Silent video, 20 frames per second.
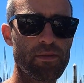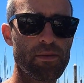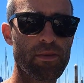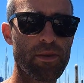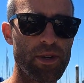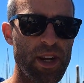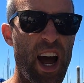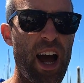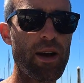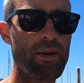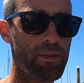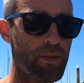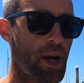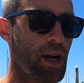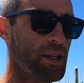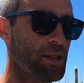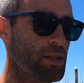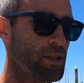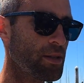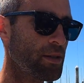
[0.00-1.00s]
not
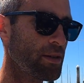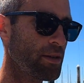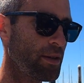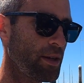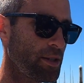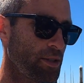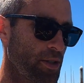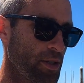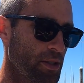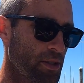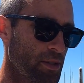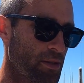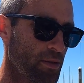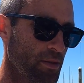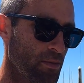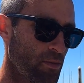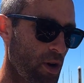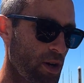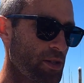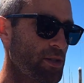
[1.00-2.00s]
rust. It just
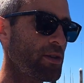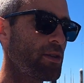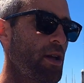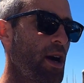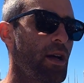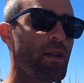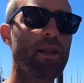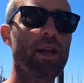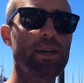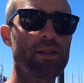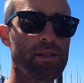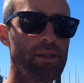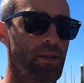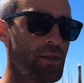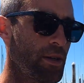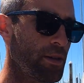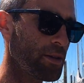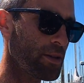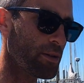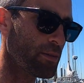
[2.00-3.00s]
rusts a lot less than
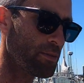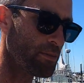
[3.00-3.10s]
other